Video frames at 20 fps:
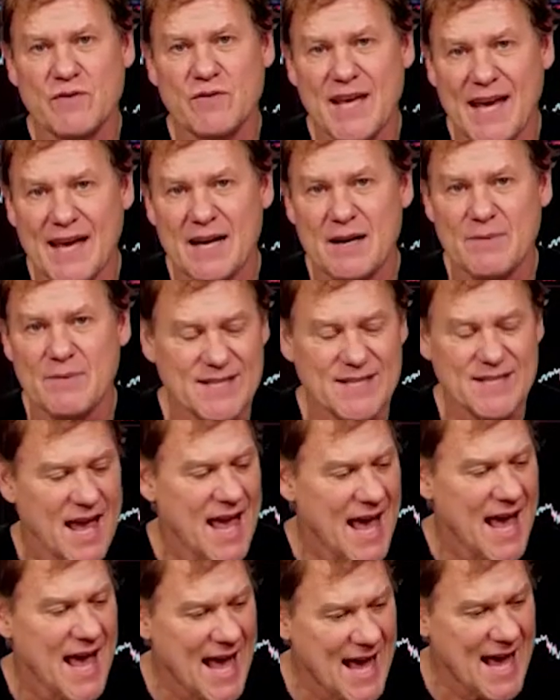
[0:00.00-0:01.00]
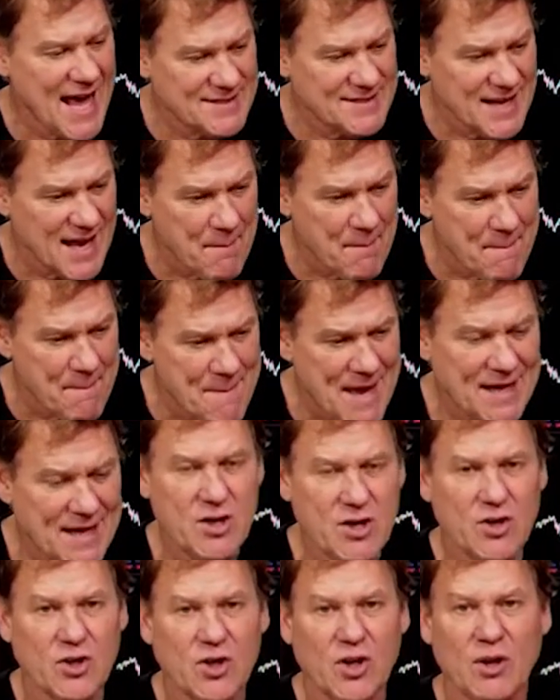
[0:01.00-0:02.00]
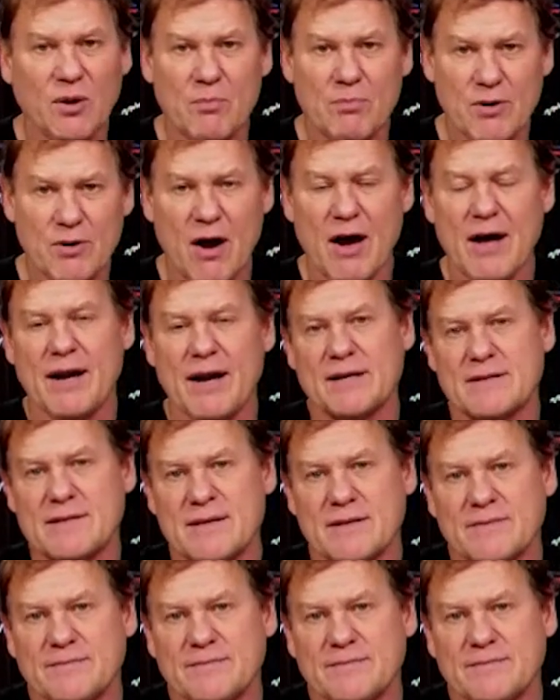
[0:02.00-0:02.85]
of cannabis as a medical product.